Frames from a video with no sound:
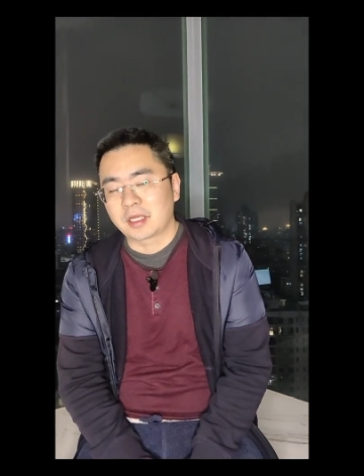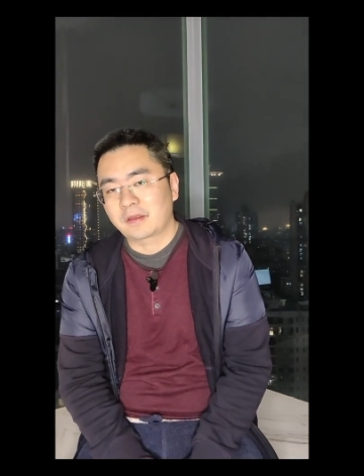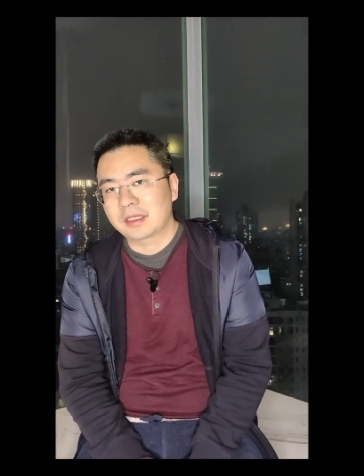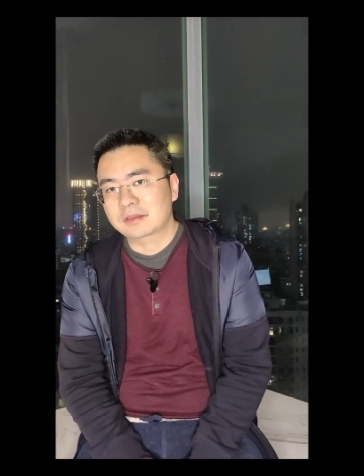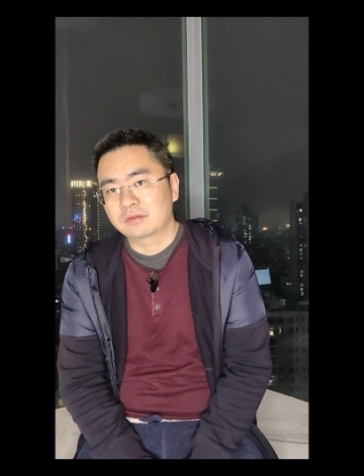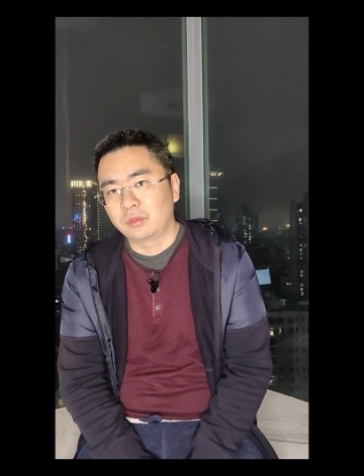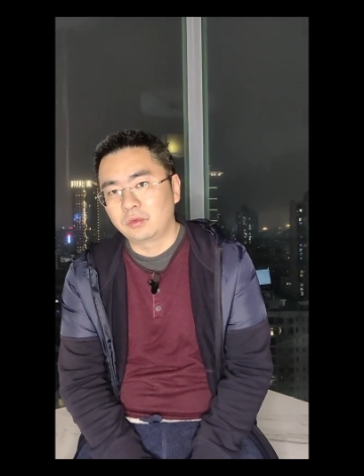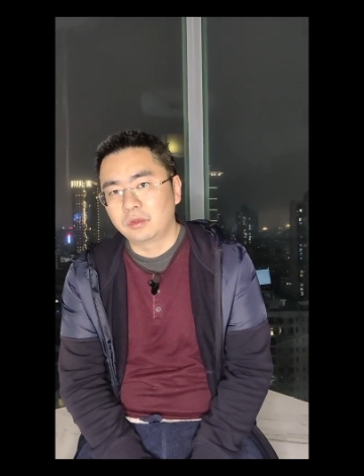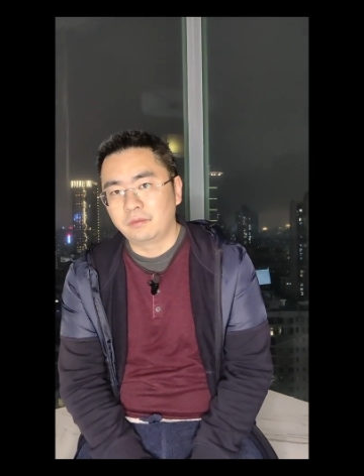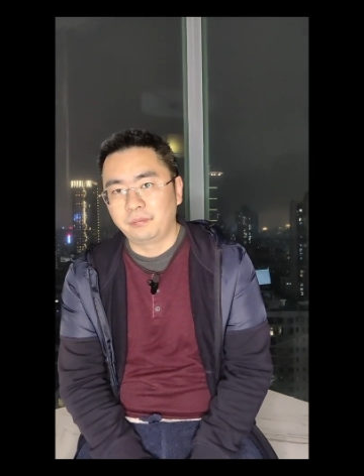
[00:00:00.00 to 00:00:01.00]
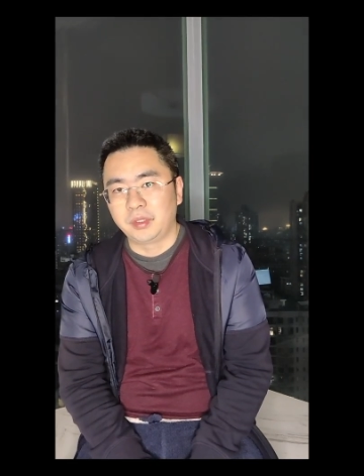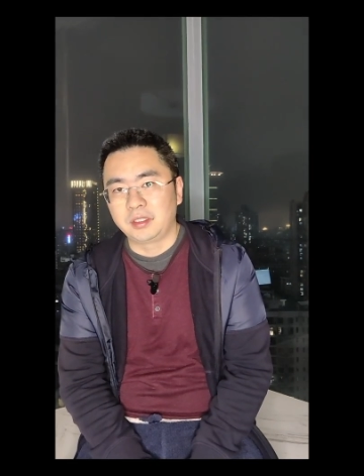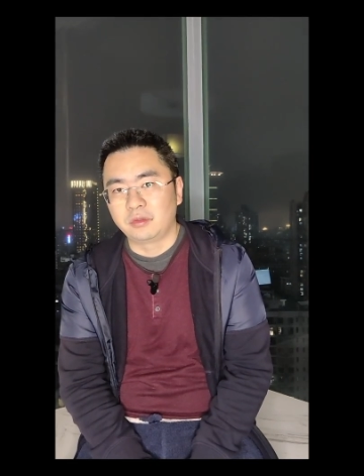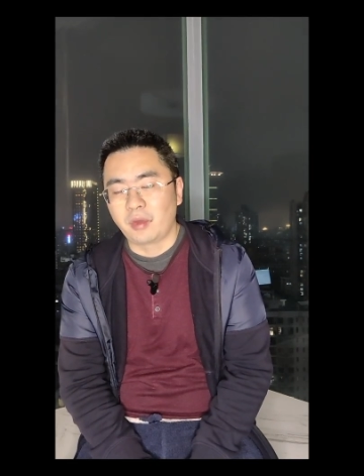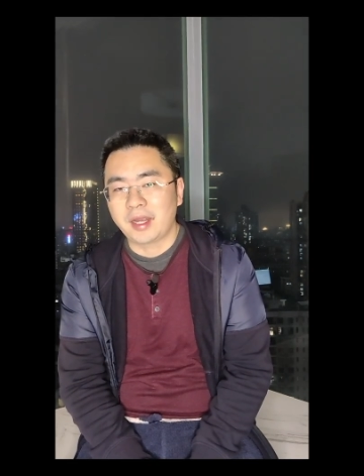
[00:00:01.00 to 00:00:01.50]
I guess we will
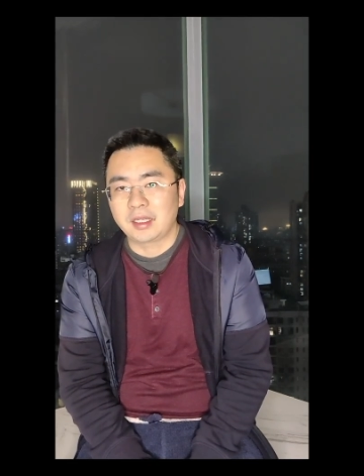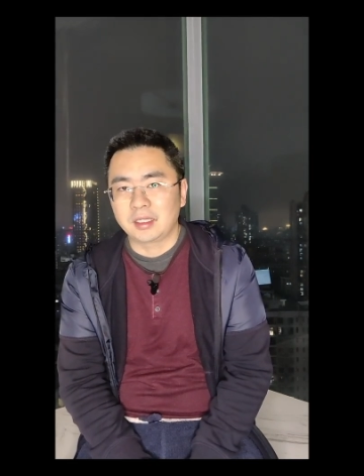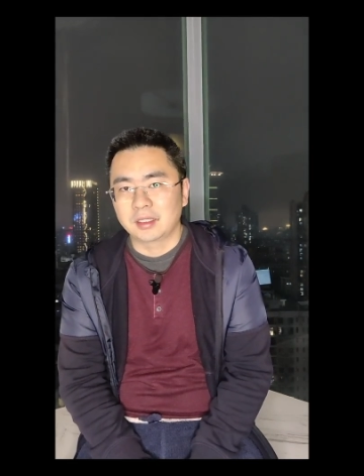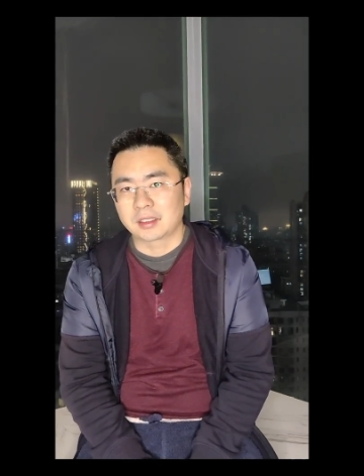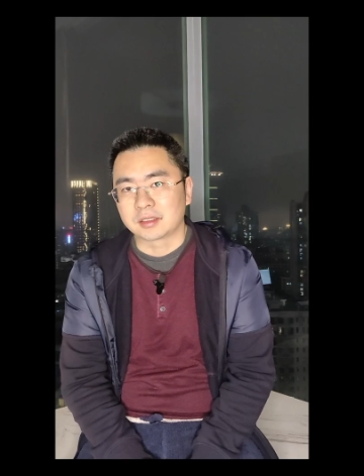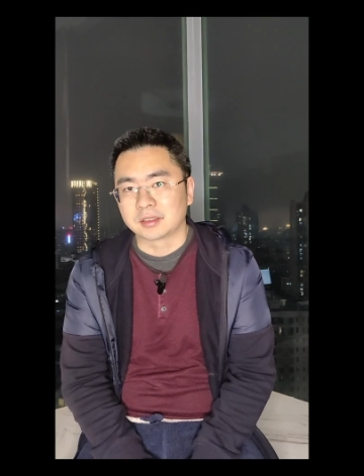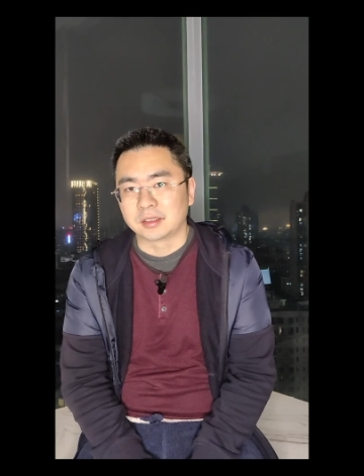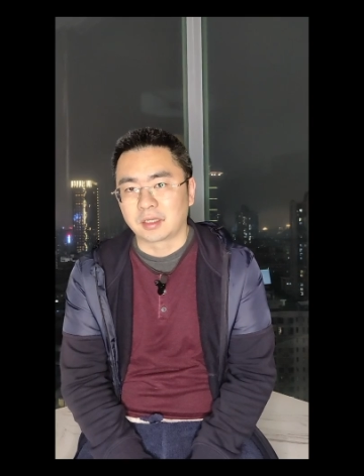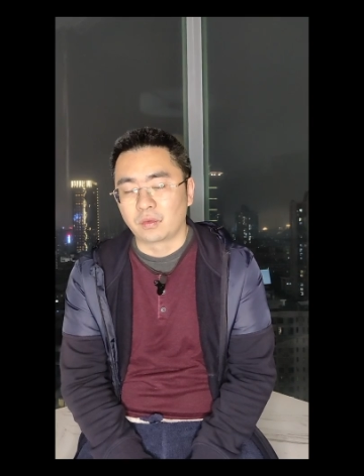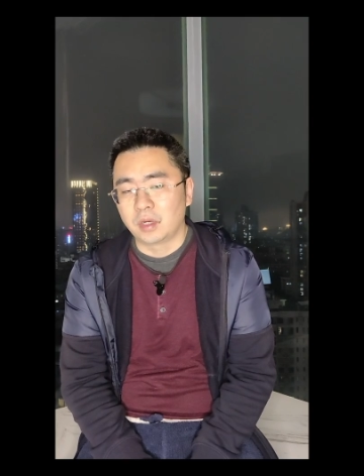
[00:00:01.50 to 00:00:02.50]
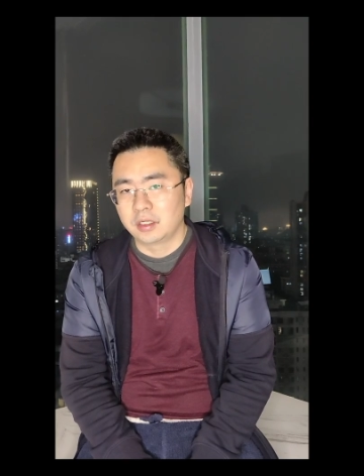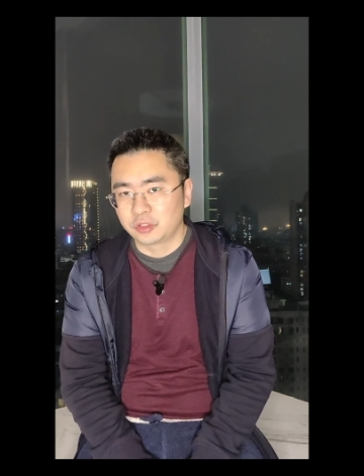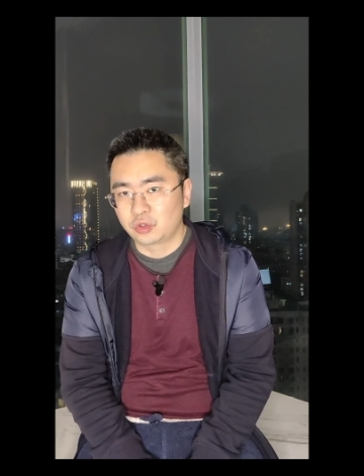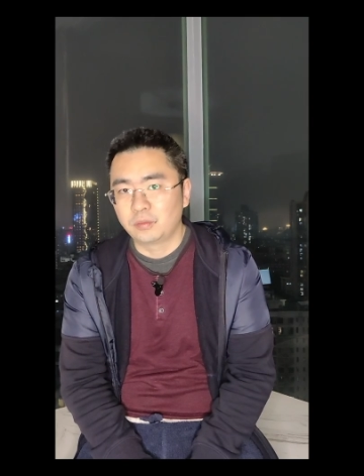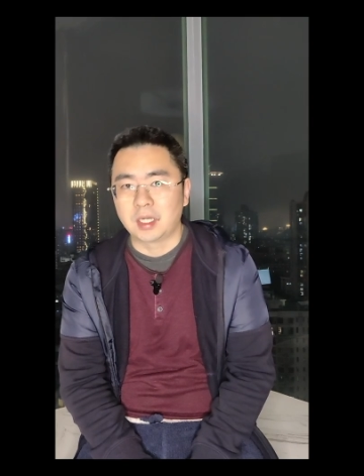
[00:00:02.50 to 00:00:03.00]
be ready like in 1
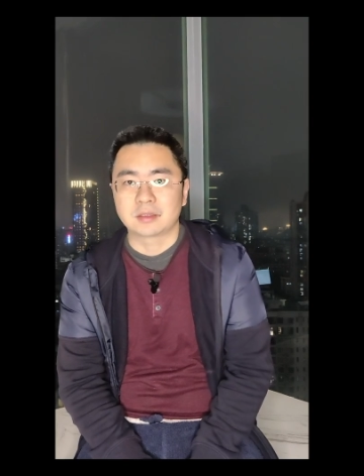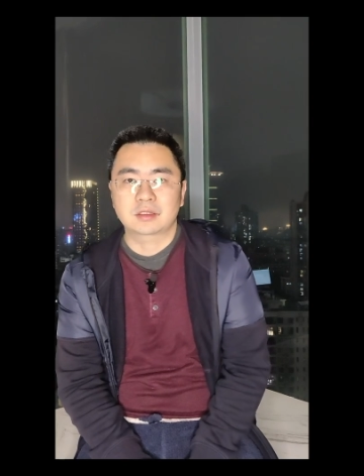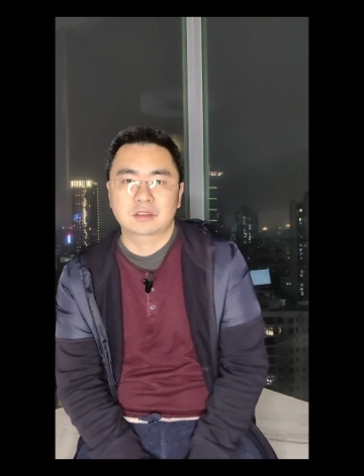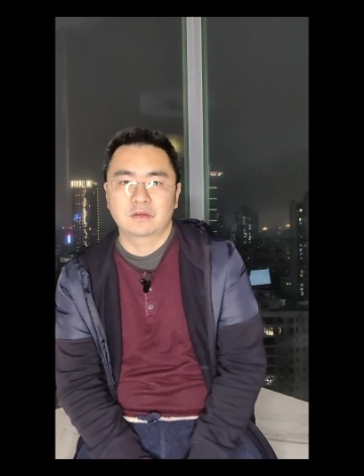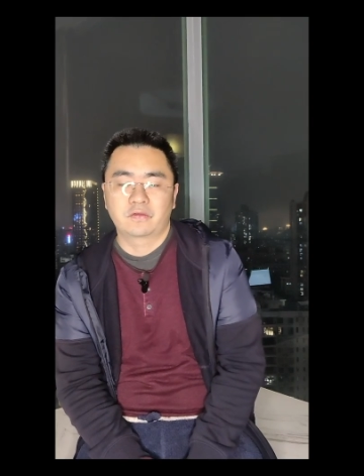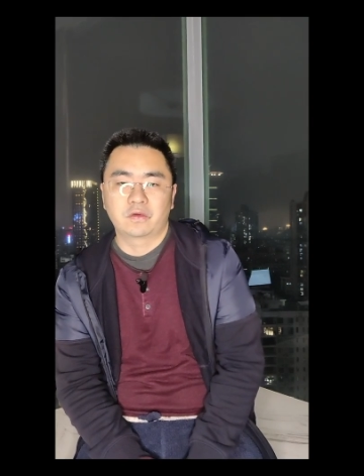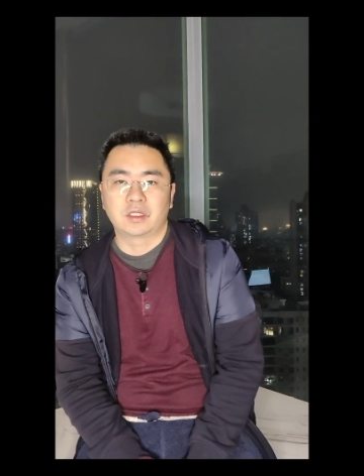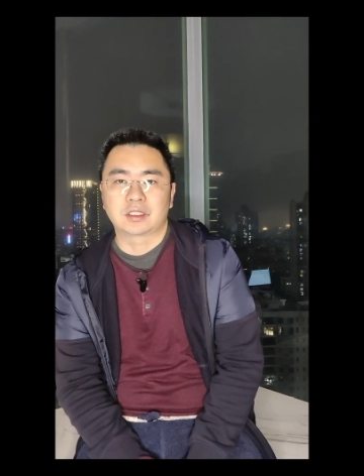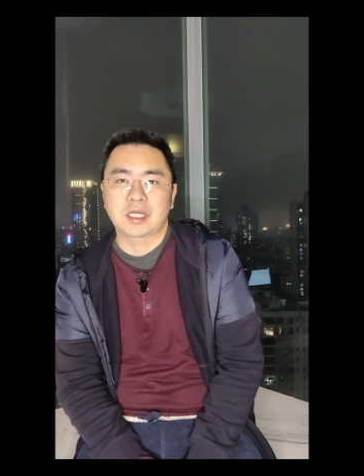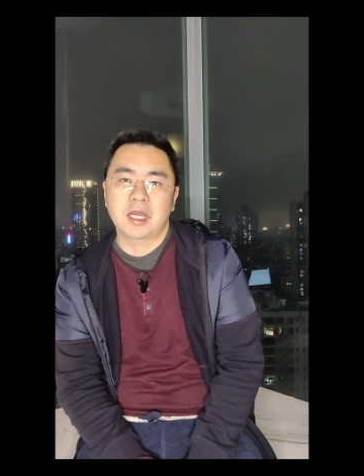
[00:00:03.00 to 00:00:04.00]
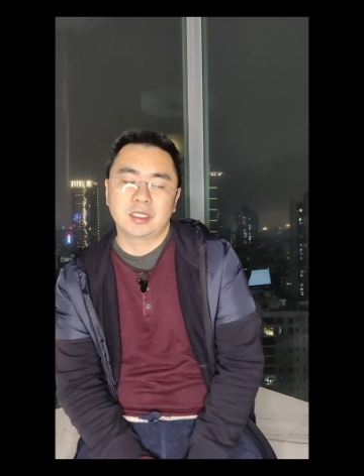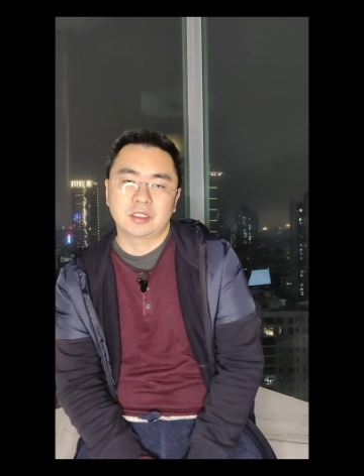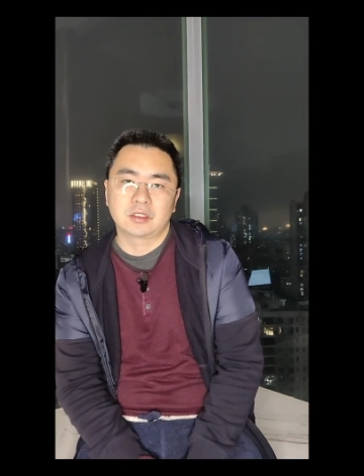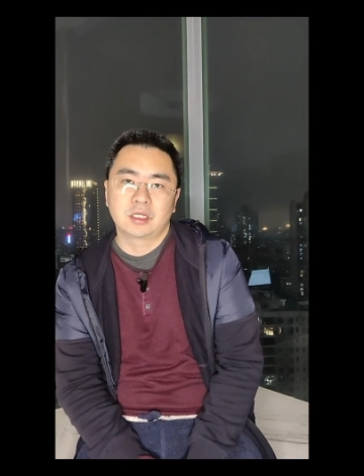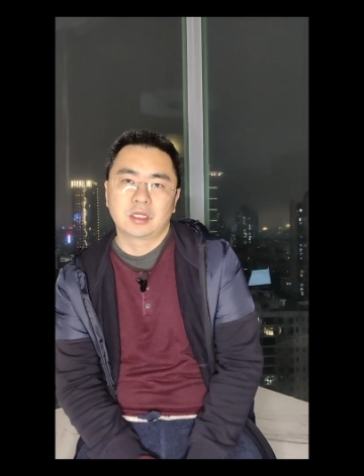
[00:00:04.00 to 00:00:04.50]
or 2 months for the
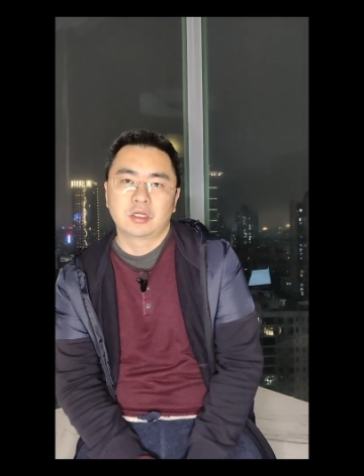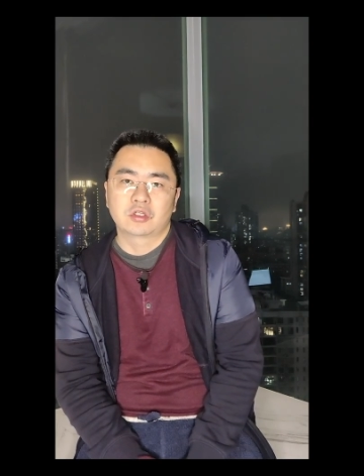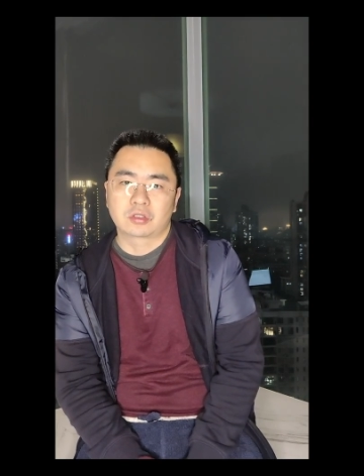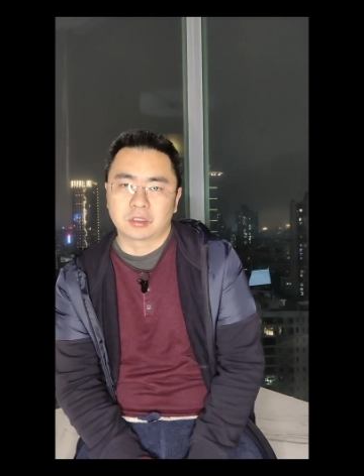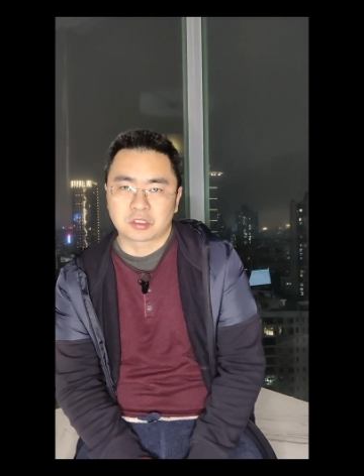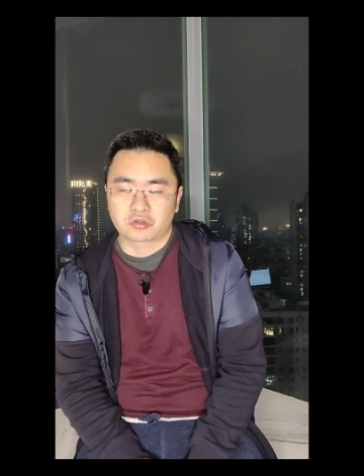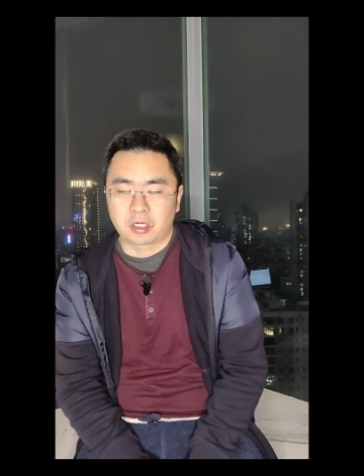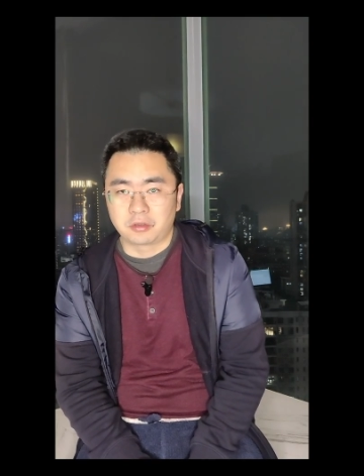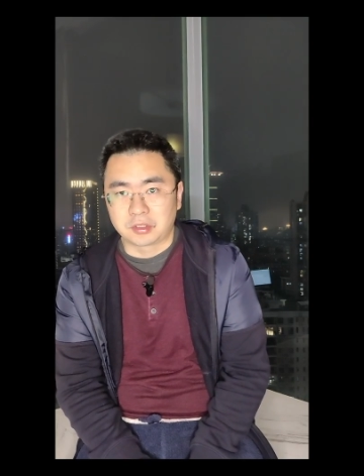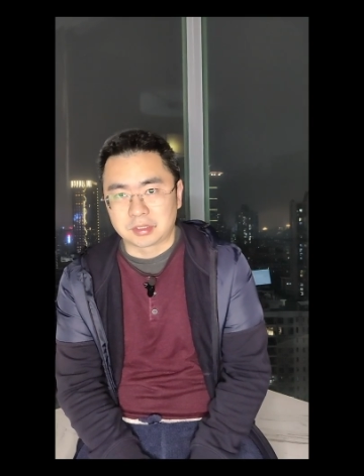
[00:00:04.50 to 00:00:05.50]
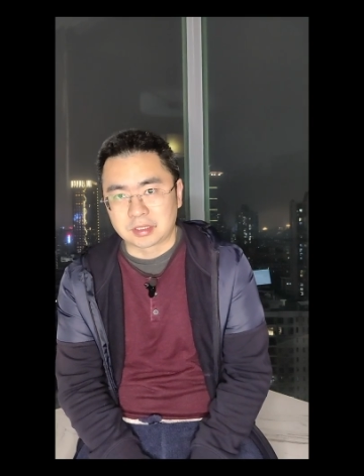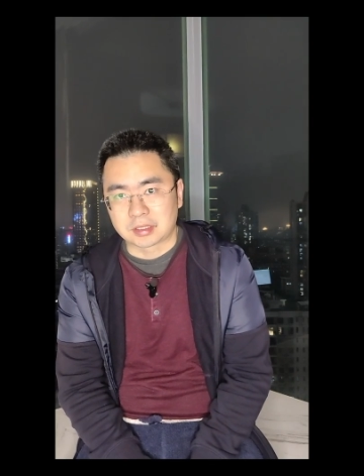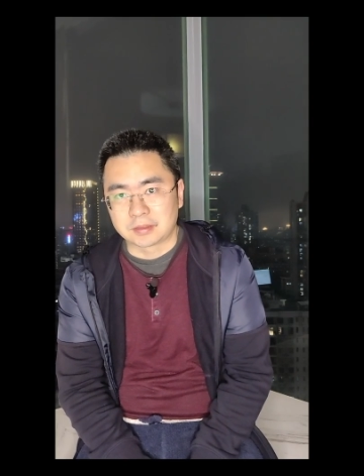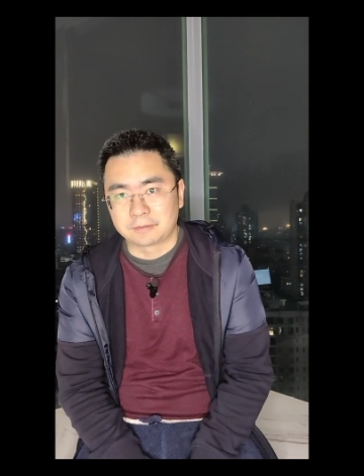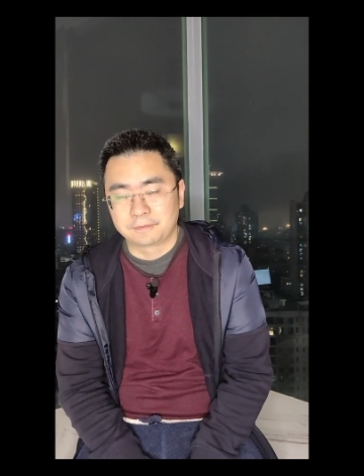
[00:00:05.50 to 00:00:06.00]
tiny solar storage
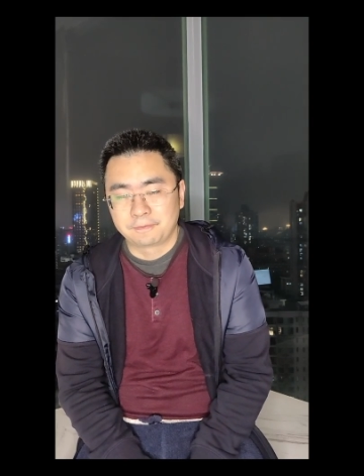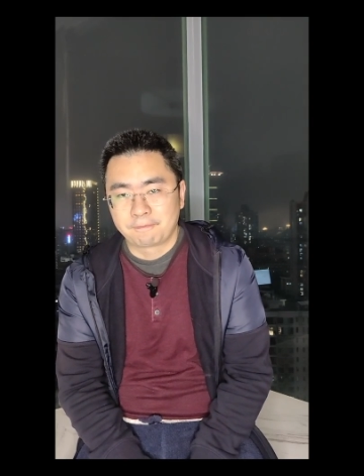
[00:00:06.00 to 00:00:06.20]
system.